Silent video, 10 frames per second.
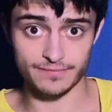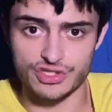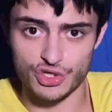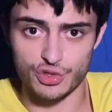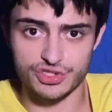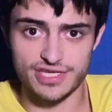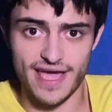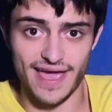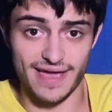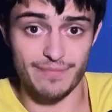Tuesday,
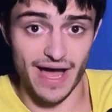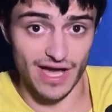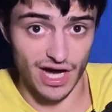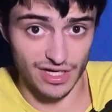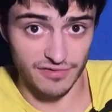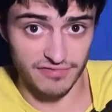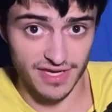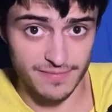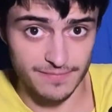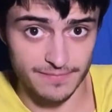a
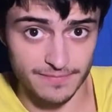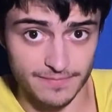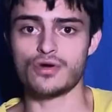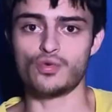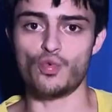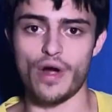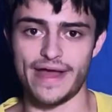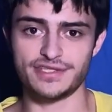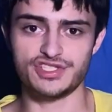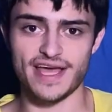biography.
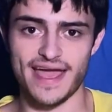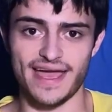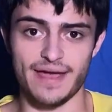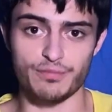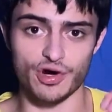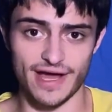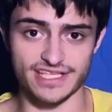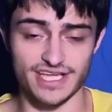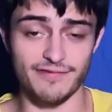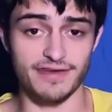Wednesday, a
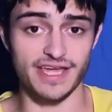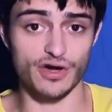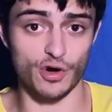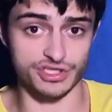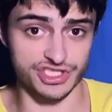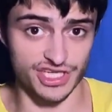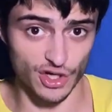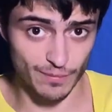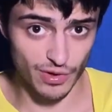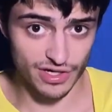productivity or skill
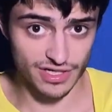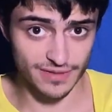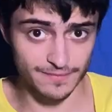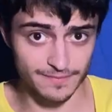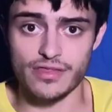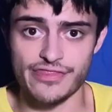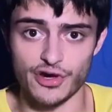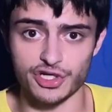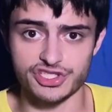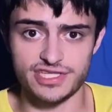book.
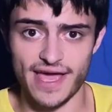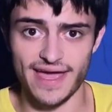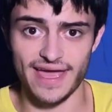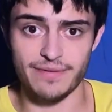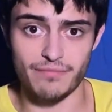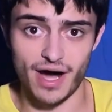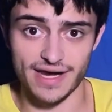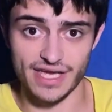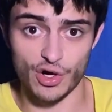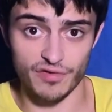Thursday, a
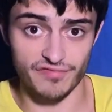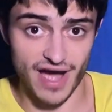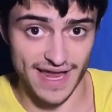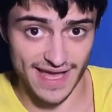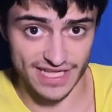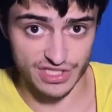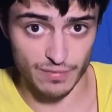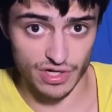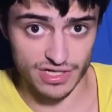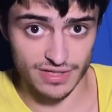money or finance
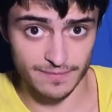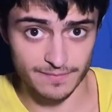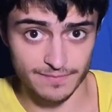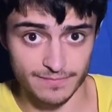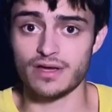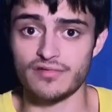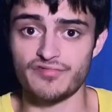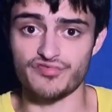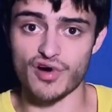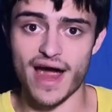book.
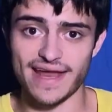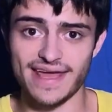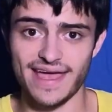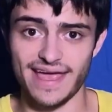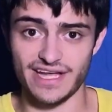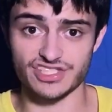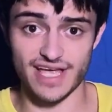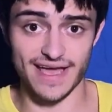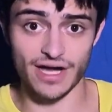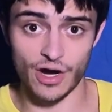Friday, a
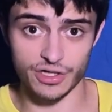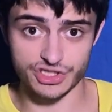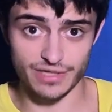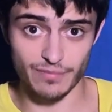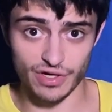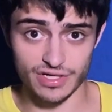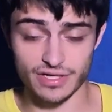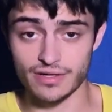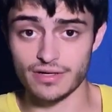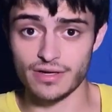psychology book.
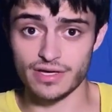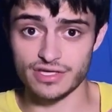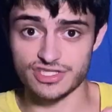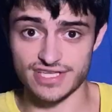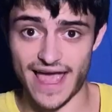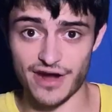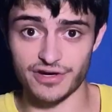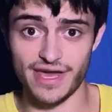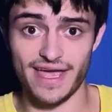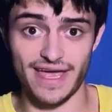
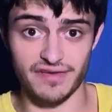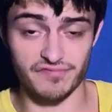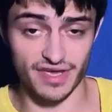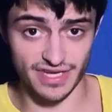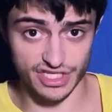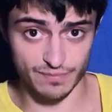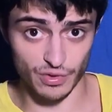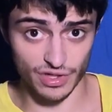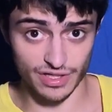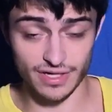Saturday, a fitness
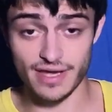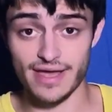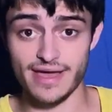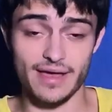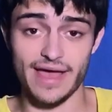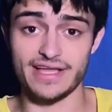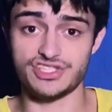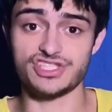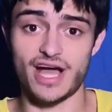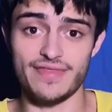book. And
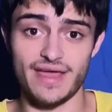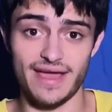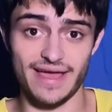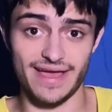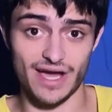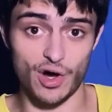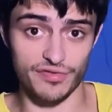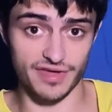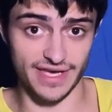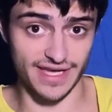Sunday, a
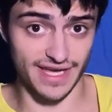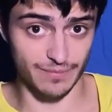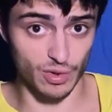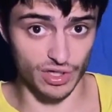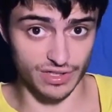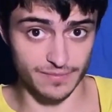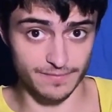healthy eating book.